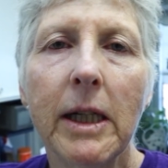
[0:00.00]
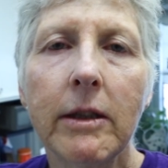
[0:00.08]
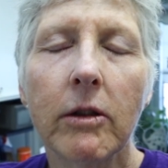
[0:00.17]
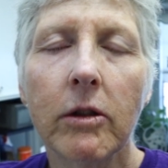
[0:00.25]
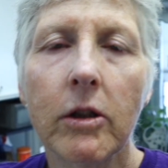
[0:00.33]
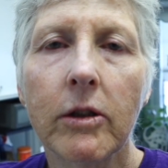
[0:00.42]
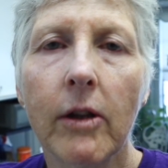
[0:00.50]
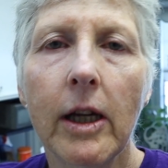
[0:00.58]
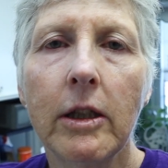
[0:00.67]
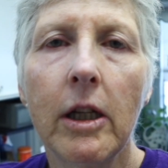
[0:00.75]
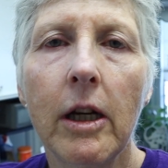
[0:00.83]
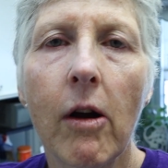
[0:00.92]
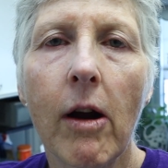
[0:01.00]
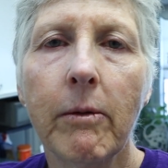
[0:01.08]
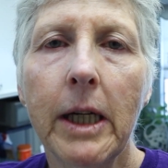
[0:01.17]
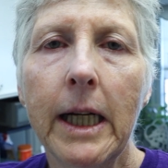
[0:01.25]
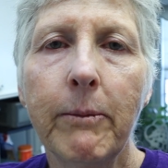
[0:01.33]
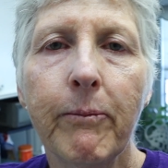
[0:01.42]
my sister said, You know,
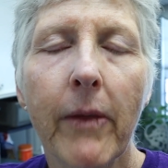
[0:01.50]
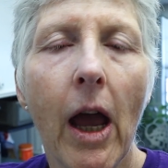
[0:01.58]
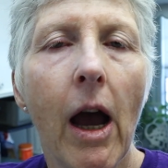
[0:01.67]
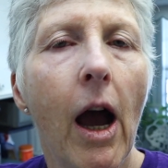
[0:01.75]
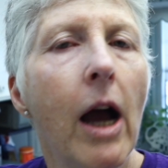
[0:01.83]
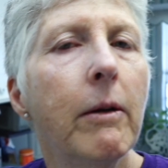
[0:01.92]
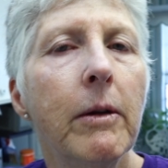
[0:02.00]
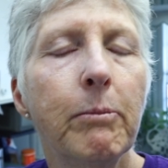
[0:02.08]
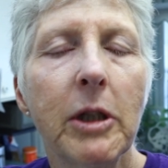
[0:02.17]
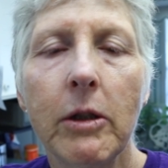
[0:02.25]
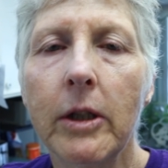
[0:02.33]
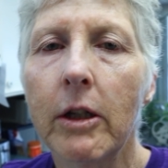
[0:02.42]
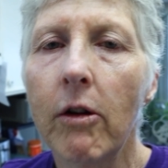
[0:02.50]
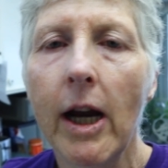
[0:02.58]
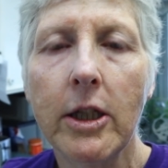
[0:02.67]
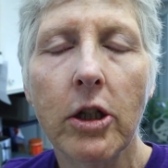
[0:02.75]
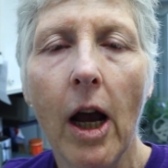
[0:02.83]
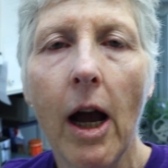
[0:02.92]
Irene, I'm doing a
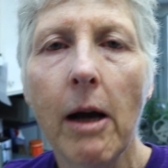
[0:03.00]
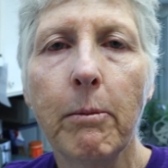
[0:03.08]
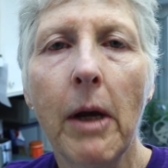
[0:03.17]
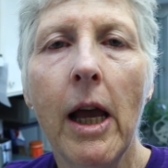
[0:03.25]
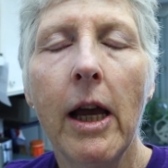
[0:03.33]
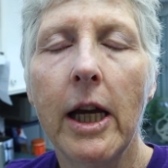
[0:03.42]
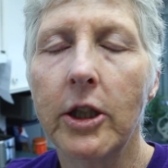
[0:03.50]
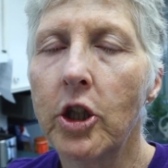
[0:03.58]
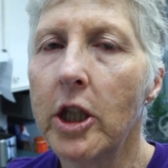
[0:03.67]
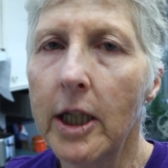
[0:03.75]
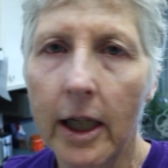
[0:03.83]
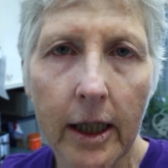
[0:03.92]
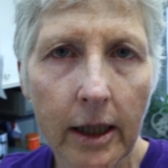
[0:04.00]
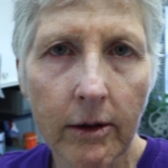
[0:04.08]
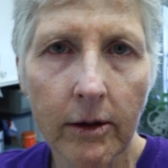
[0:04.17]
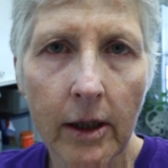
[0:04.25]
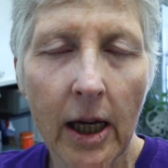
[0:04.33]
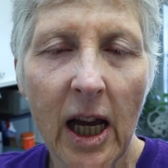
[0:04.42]
great job, and she
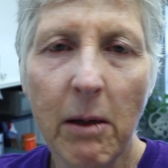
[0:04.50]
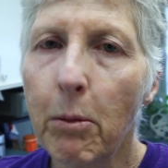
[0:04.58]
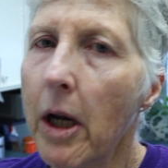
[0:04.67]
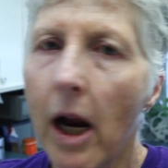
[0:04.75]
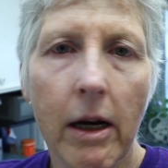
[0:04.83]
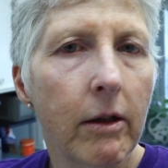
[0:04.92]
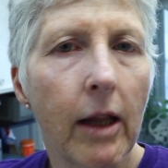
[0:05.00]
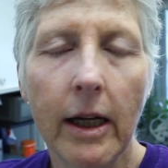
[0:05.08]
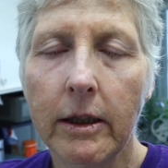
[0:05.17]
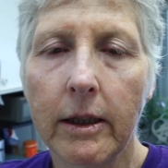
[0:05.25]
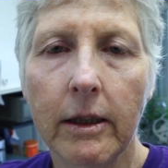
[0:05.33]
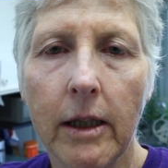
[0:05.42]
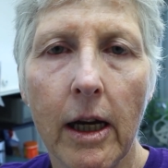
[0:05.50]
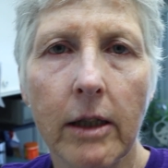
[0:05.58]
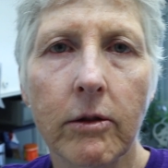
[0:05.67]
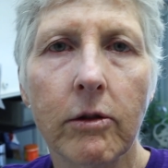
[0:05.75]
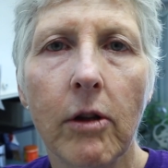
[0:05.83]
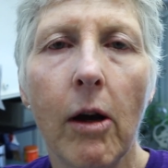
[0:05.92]
is, but I don't like to
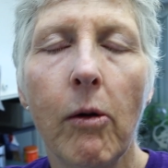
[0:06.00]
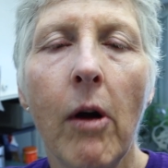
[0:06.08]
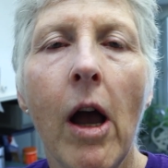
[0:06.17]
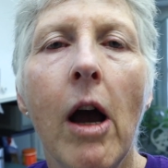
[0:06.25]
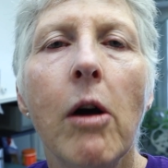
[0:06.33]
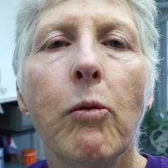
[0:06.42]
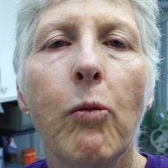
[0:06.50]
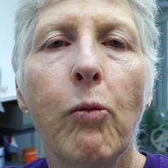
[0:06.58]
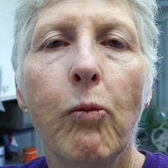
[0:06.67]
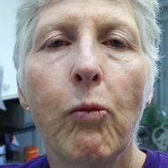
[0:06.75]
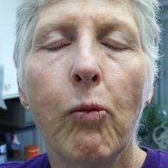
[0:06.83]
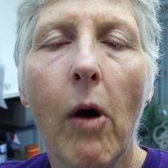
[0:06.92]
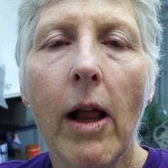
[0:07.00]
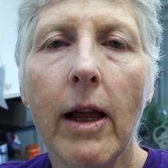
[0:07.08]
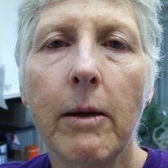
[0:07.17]
dust. So while